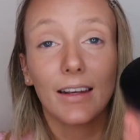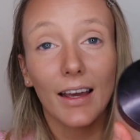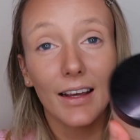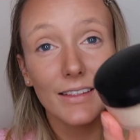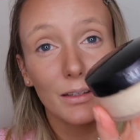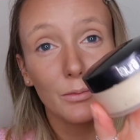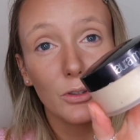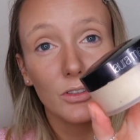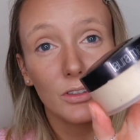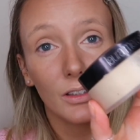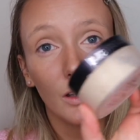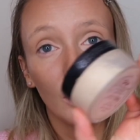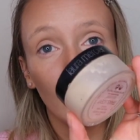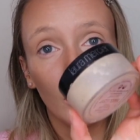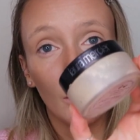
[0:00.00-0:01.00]
Next I'm using
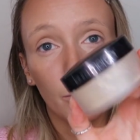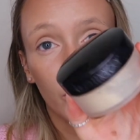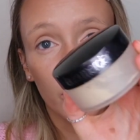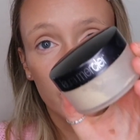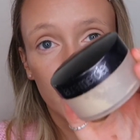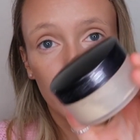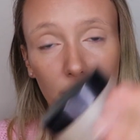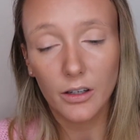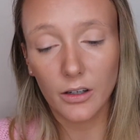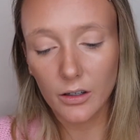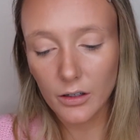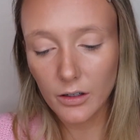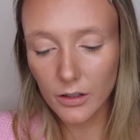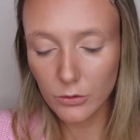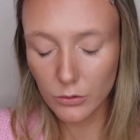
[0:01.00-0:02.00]
the Laura
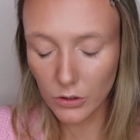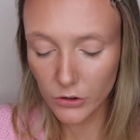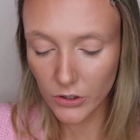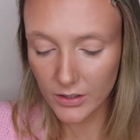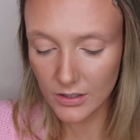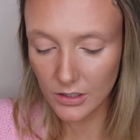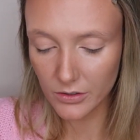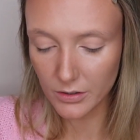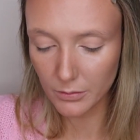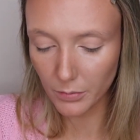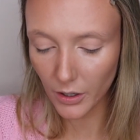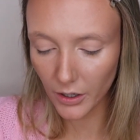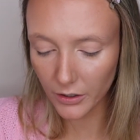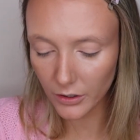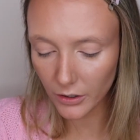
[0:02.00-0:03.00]
Mercier Translucent
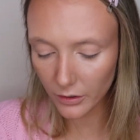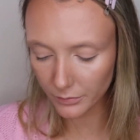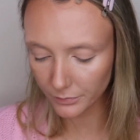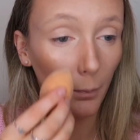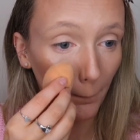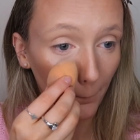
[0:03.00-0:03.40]
Powder.